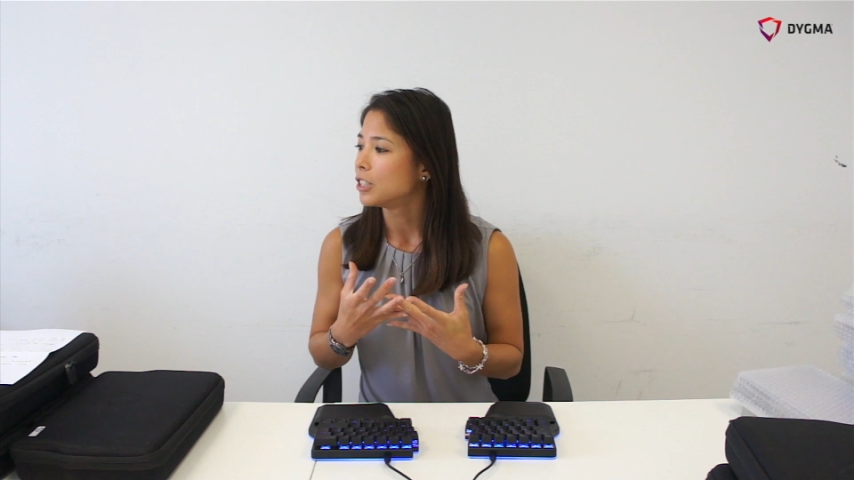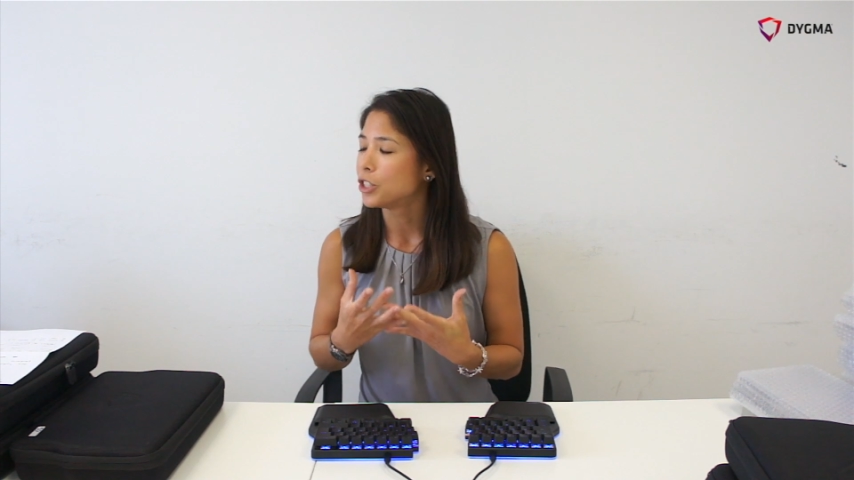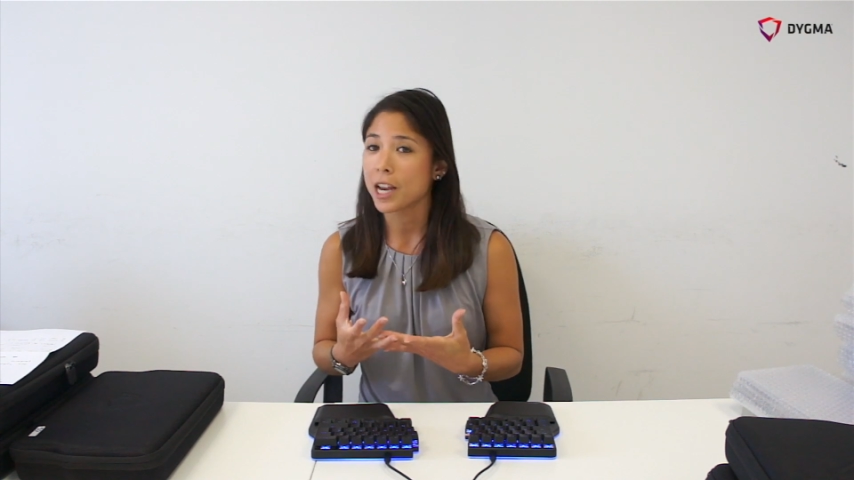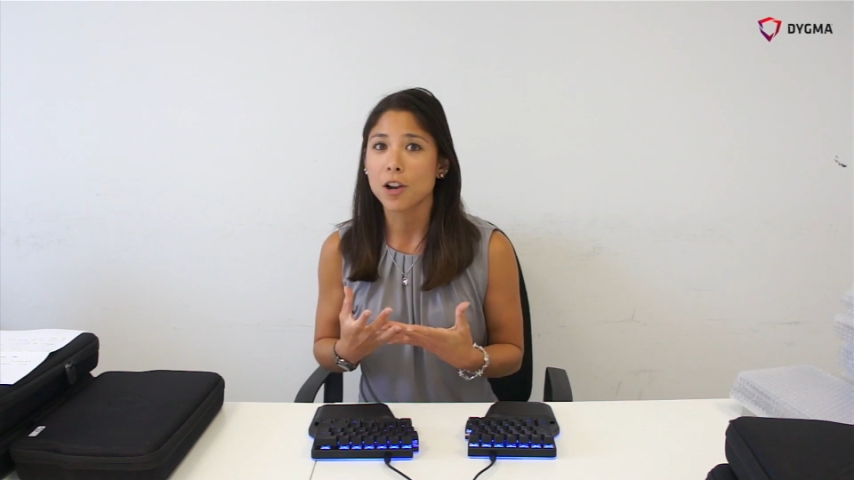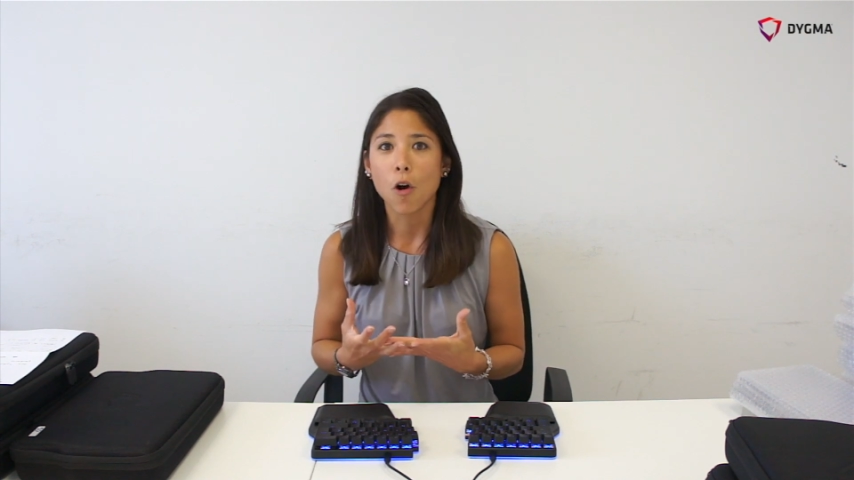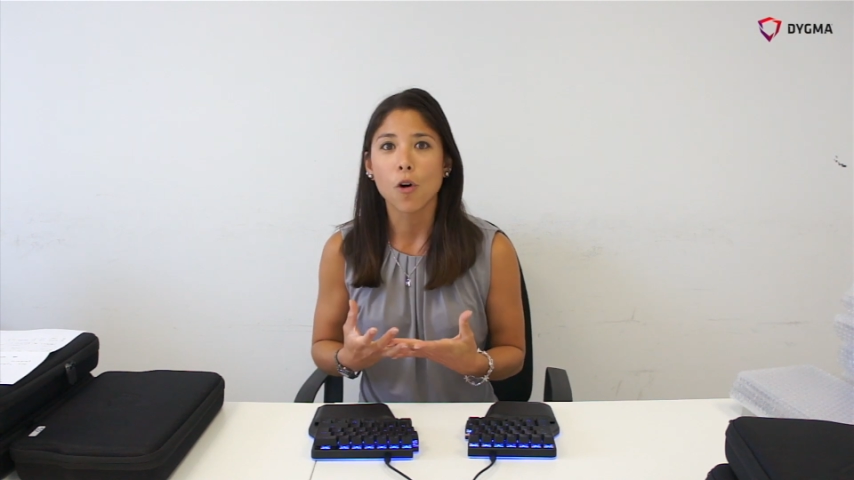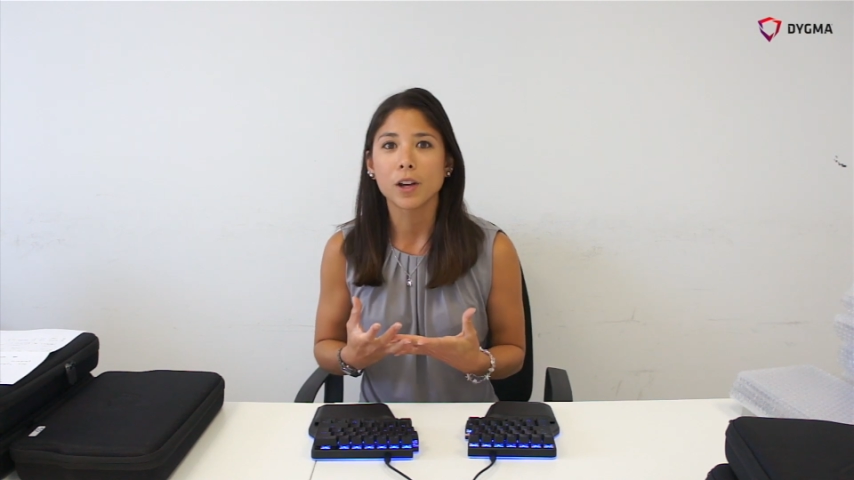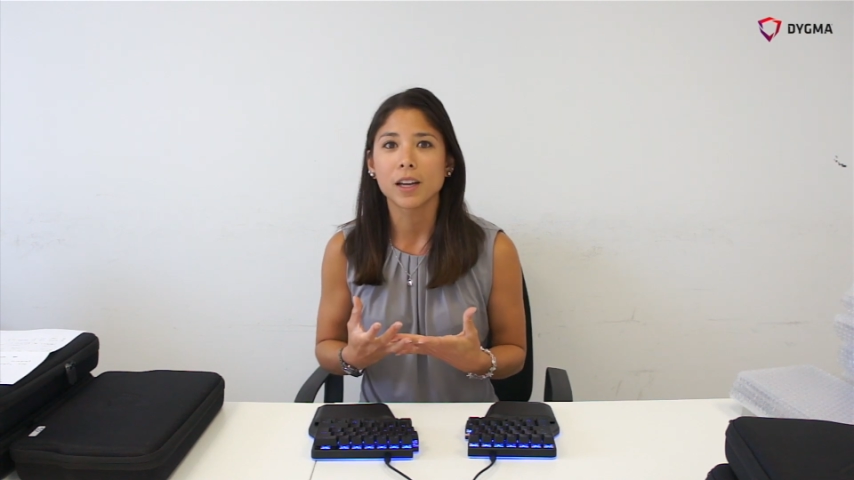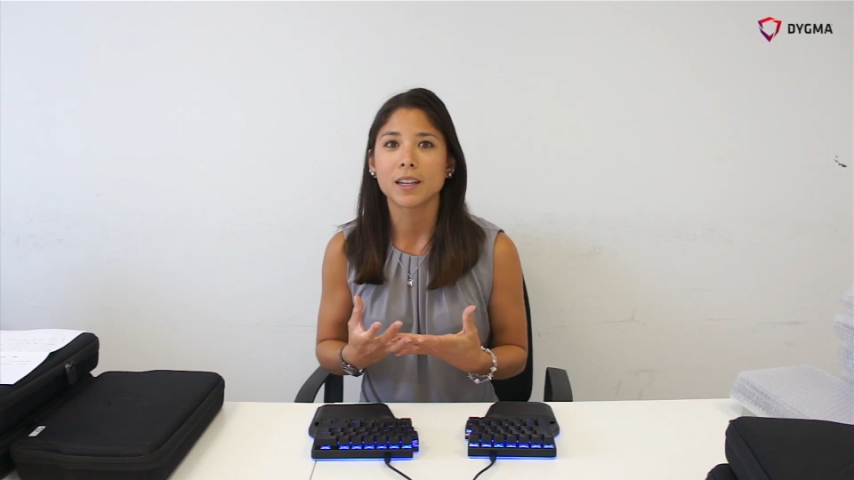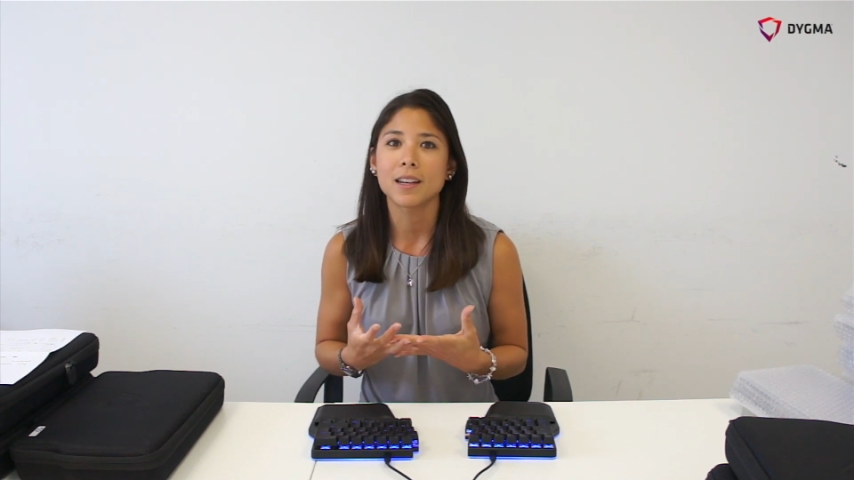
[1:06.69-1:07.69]
Jake
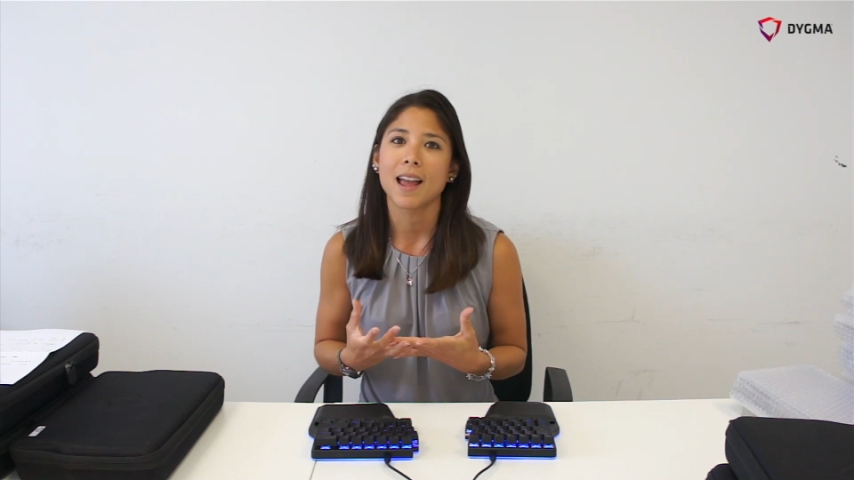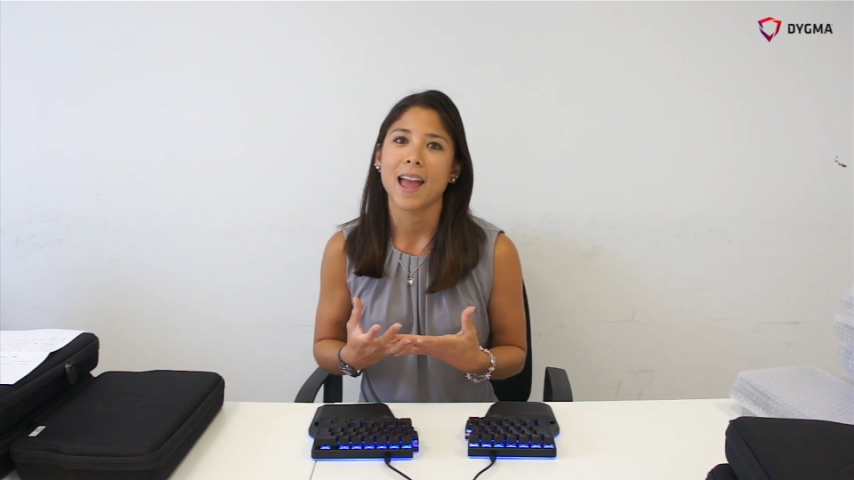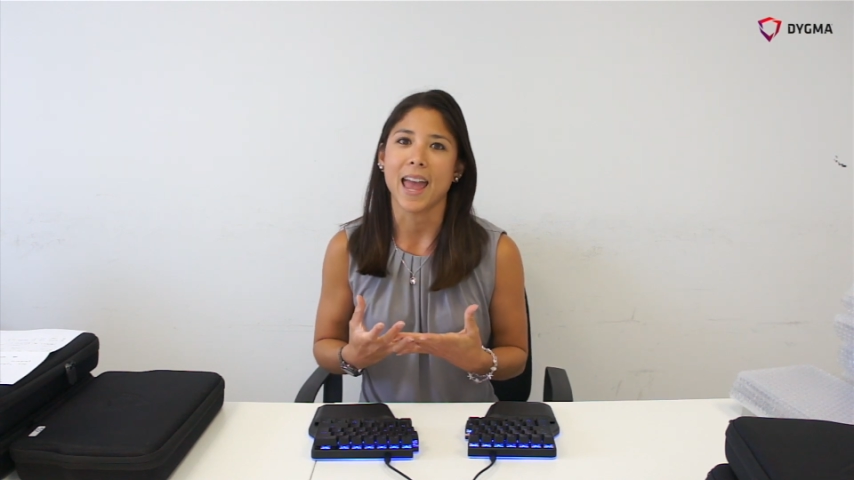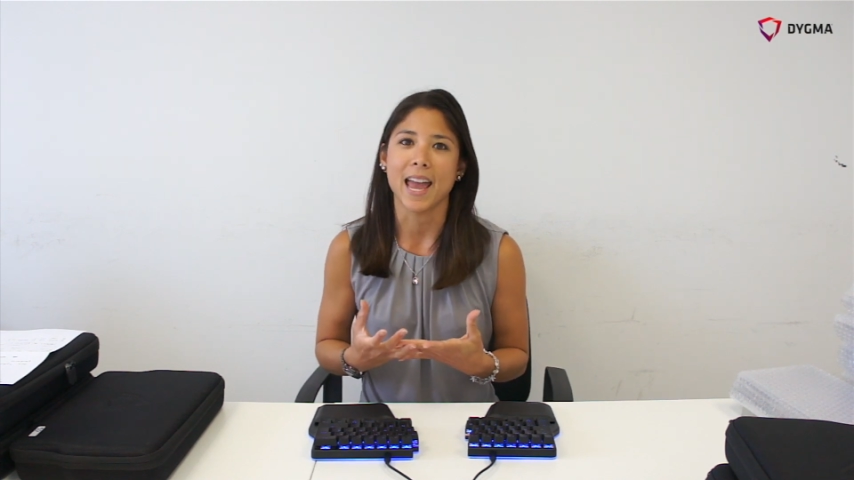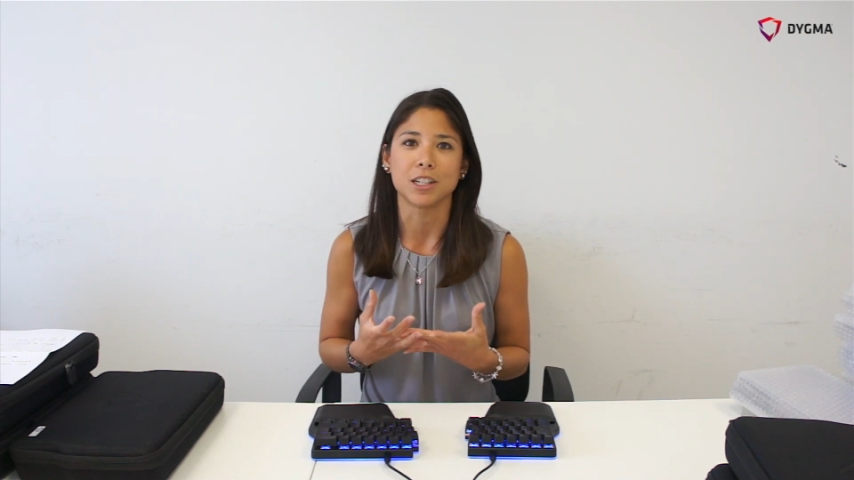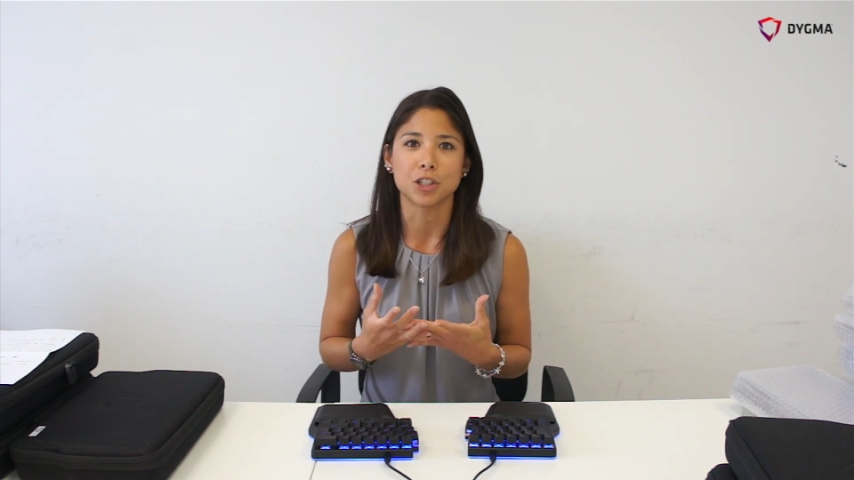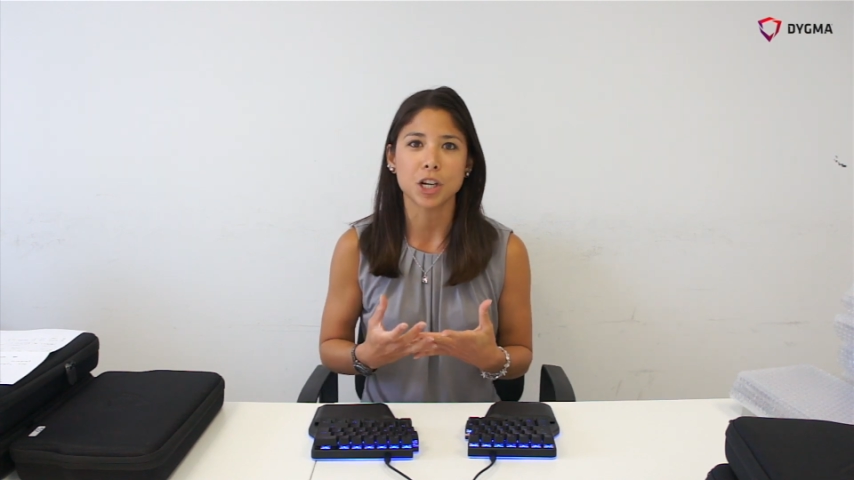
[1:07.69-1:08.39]
Hogan, and